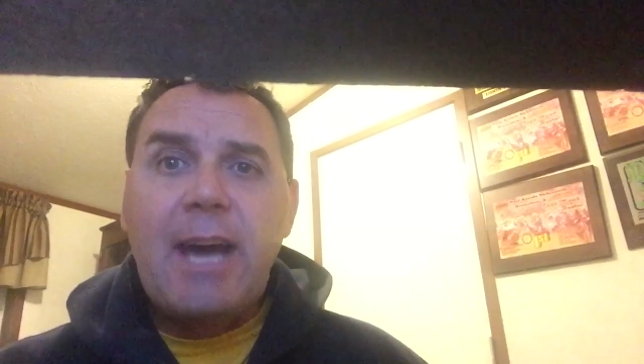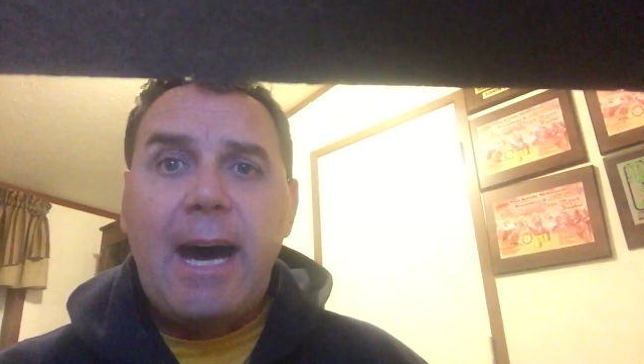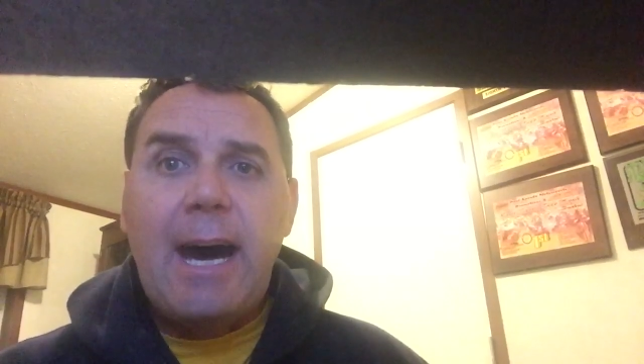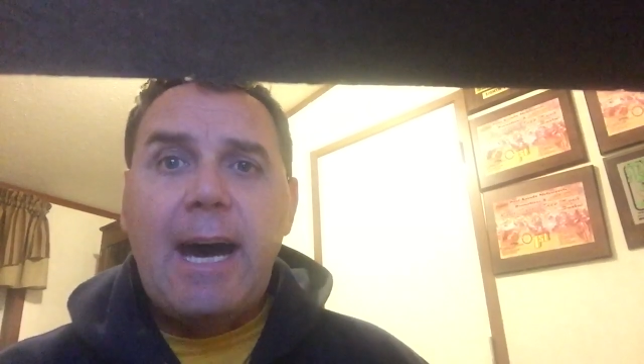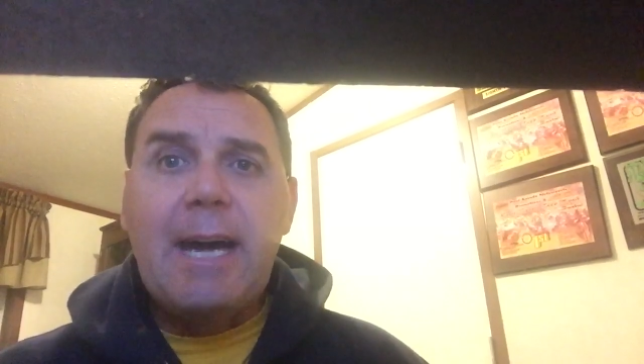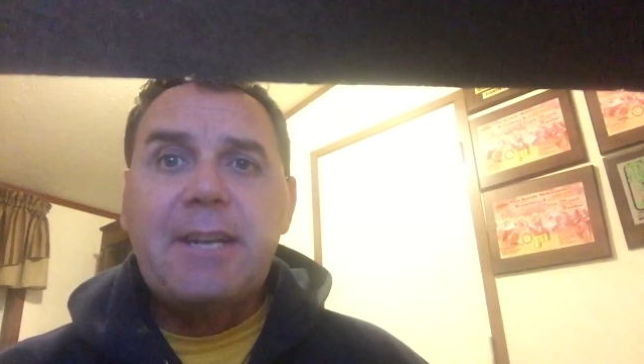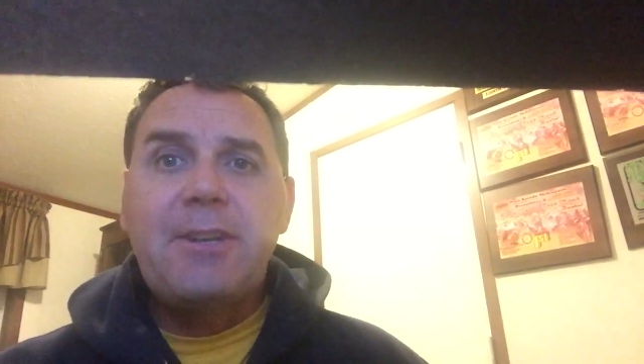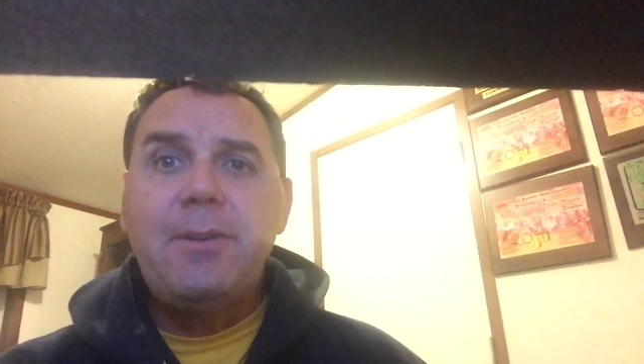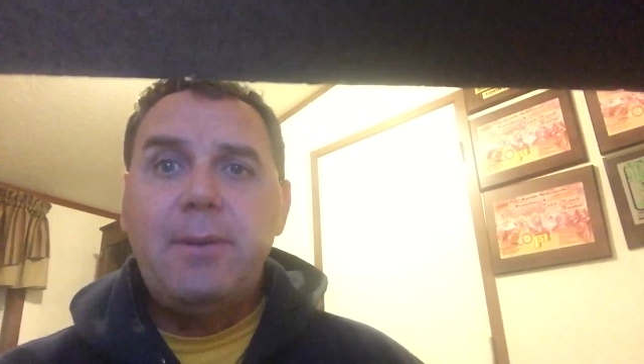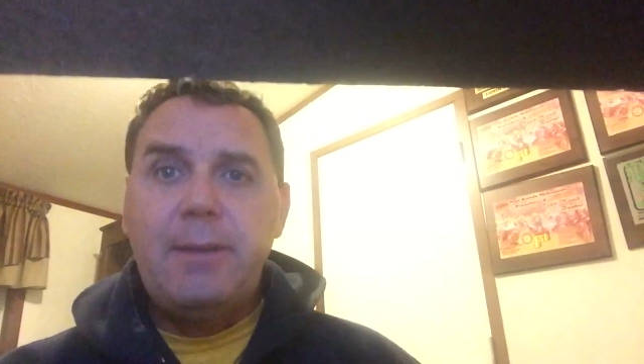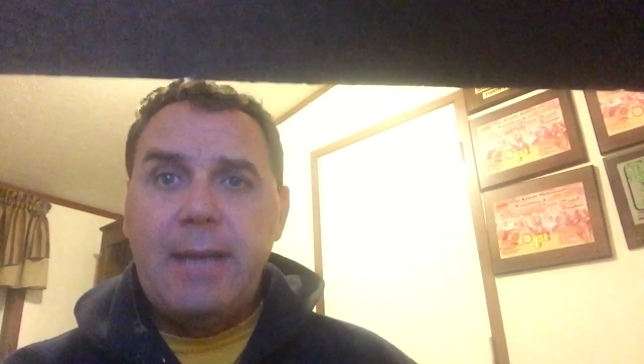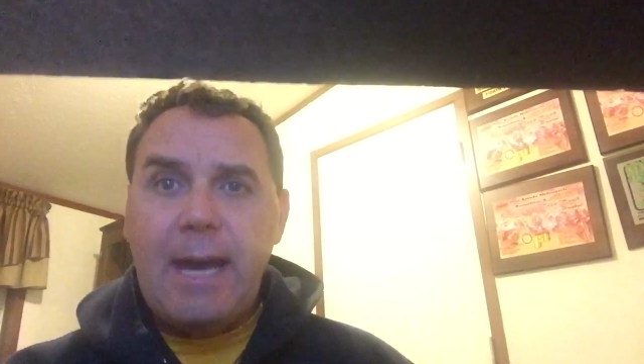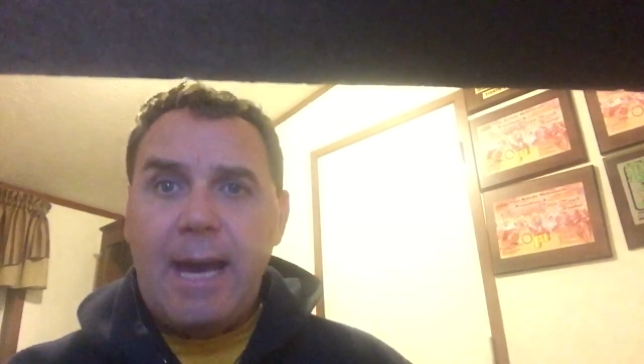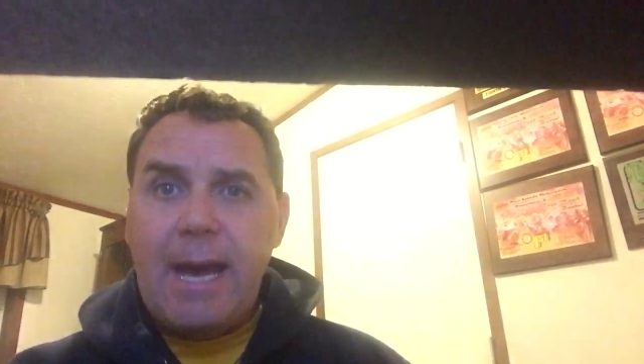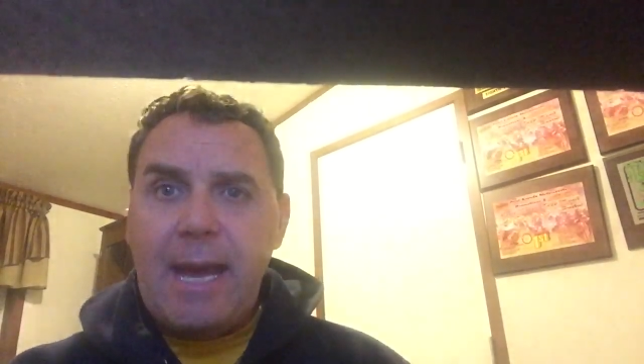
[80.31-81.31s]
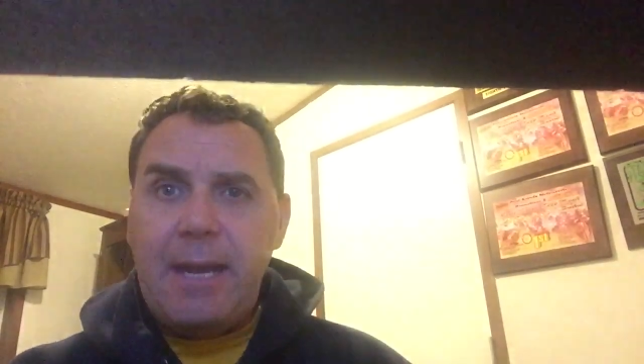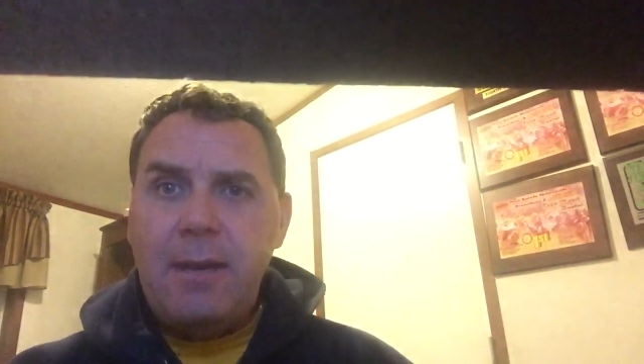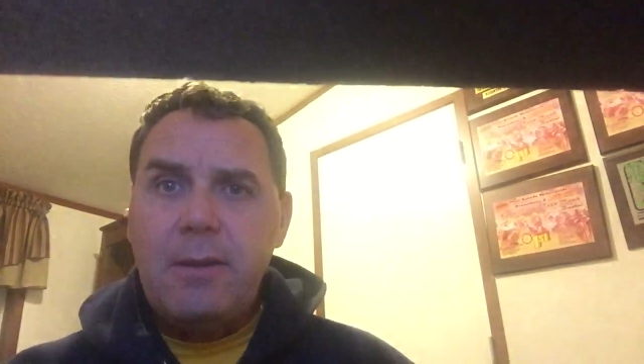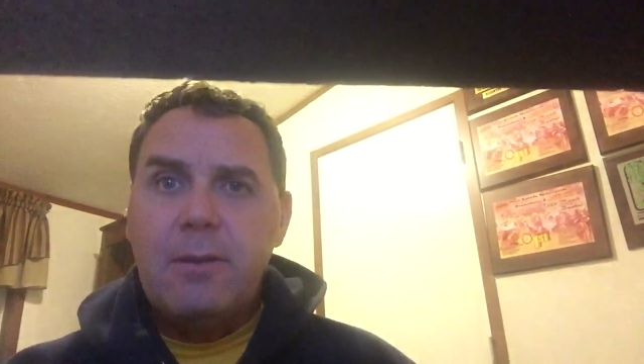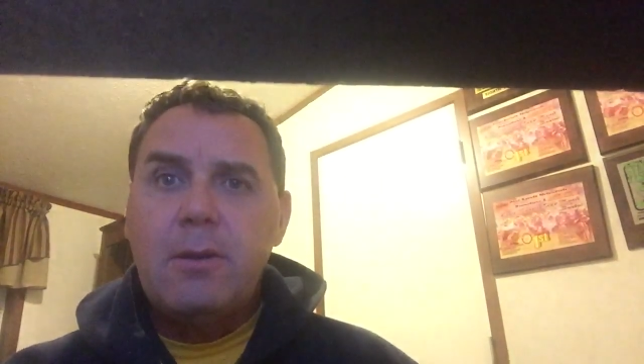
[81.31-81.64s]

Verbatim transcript: hot tonight.